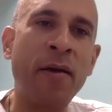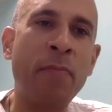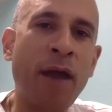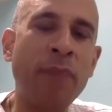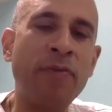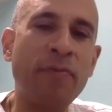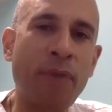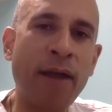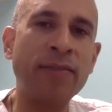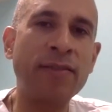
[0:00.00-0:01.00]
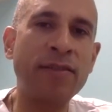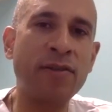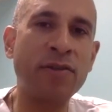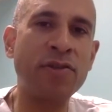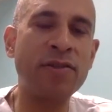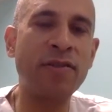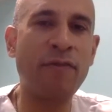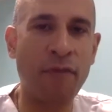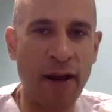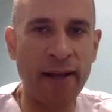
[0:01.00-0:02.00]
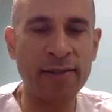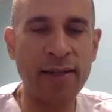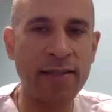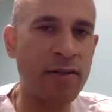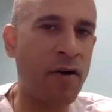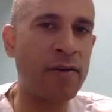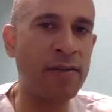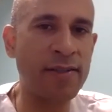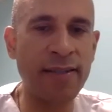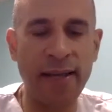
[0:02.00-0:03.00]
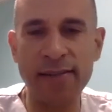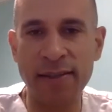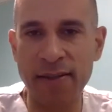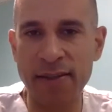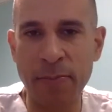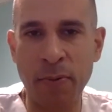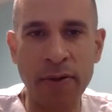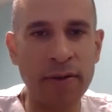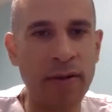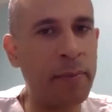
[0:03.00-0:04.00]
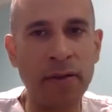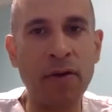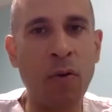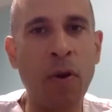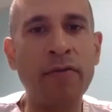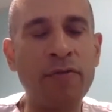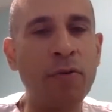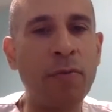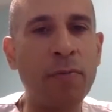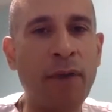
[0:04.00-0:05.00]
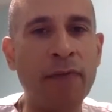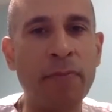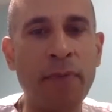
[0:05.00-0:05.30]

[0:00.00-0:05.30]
private practice surgeons in France as there are in the States at this point. There are quite a few private